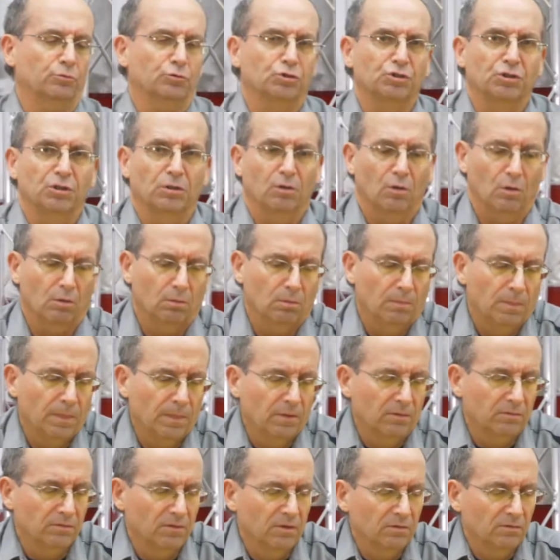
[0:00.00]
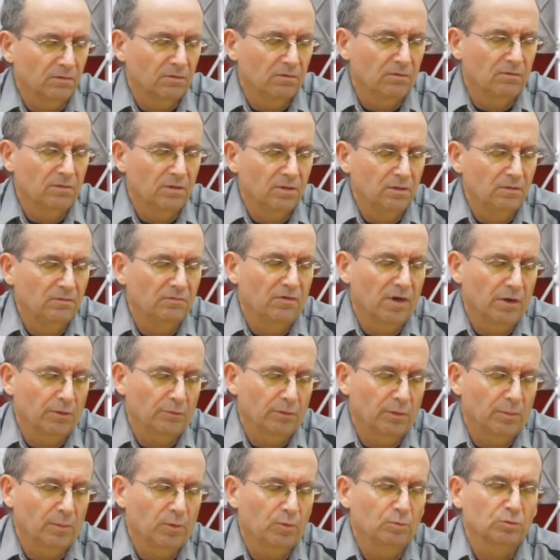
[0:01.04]
Schill, the
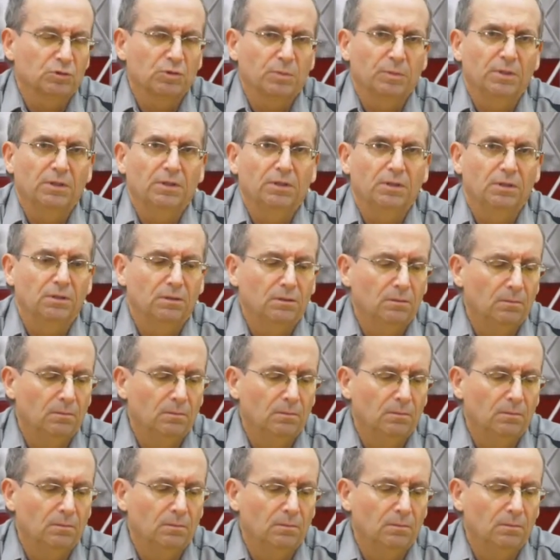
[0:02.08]
variable speed